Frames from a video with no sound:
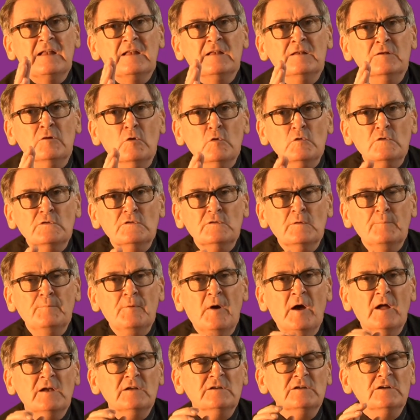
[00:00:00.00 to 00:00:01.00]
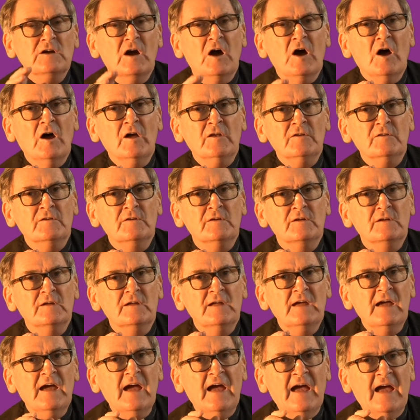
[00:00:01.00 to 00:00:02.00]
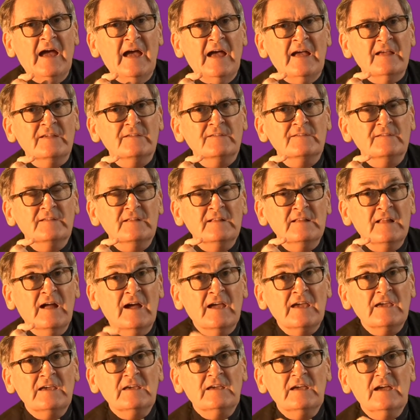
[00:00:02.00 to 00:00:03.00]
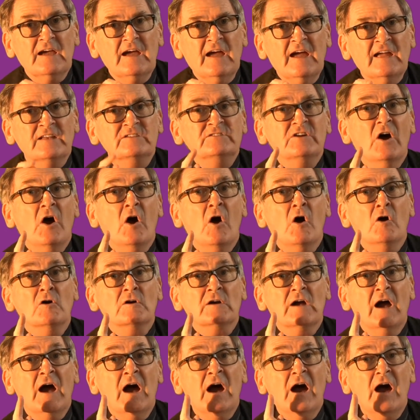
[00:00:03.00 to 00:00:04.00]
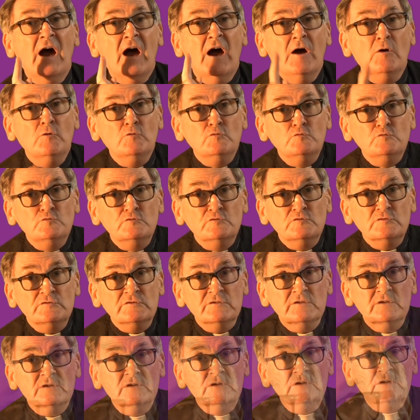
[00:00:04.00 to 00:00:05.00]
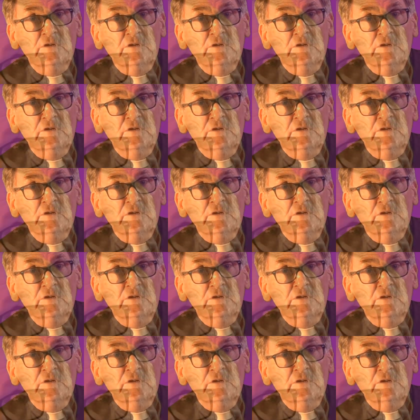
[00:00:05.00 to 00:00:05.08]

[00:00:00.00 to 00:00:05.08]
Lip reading: looks upon God as like a dog, a hound,